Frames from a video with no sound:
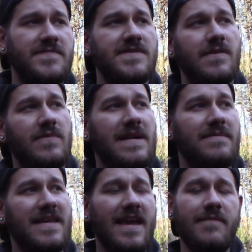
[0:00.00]
So that when I
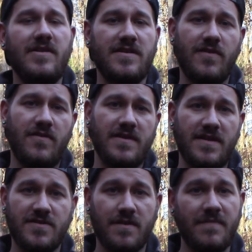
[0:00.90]
became an adult and
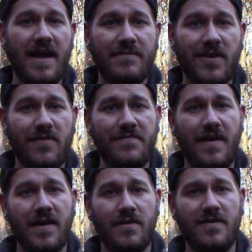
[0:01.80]
I started buying my own
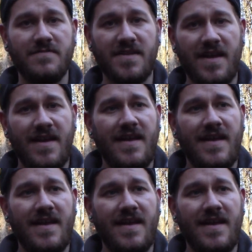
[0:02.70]
firearms,